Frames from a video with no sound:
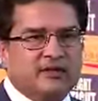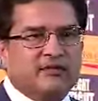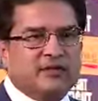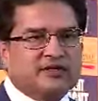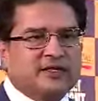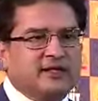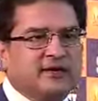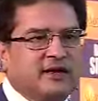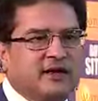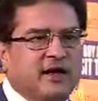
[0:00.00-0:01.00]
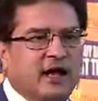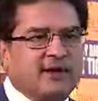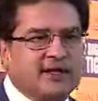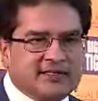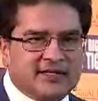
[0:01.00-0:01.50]
we'll see. I
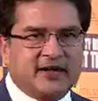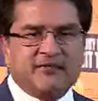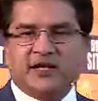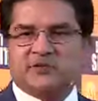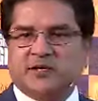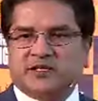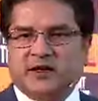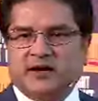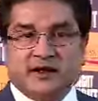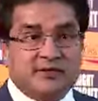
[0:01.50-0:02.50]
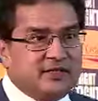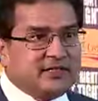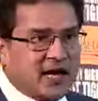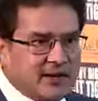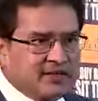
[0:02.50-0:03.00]
mean, he has written very special letter. Even
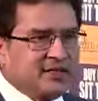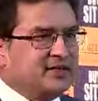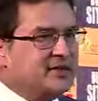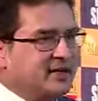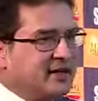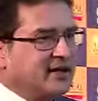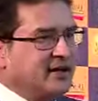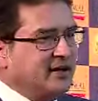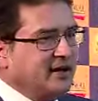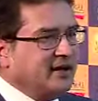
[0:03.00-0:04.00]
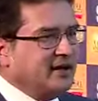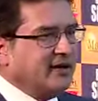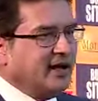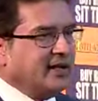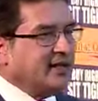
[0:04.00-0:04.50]
Charlie Munger has written.
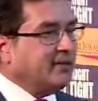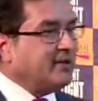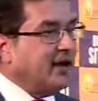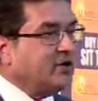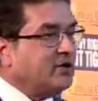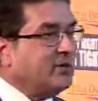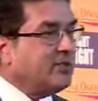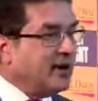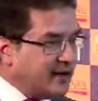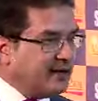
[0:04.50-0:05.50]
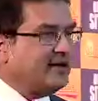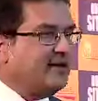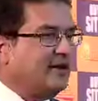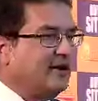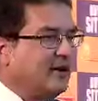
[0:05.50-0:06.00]
And they have tried to even predict
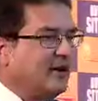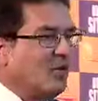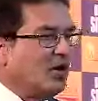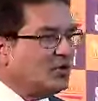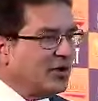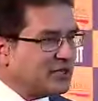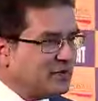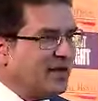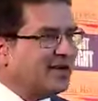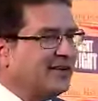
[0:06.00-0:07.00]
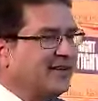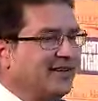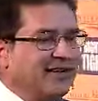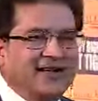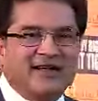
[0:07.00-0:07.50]
what to expect
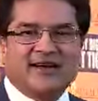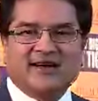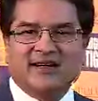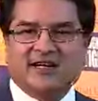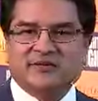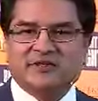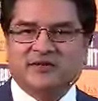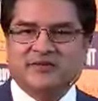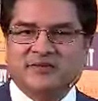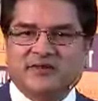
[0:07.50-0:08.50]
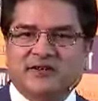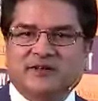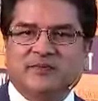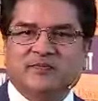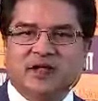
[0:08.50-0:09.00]
in terms
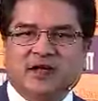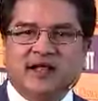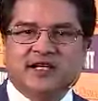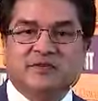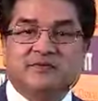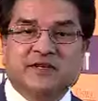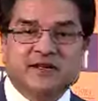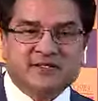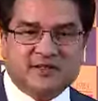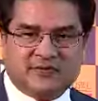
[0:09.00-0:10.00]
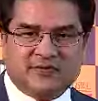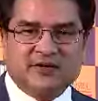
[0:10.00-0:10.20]
of next 50 years of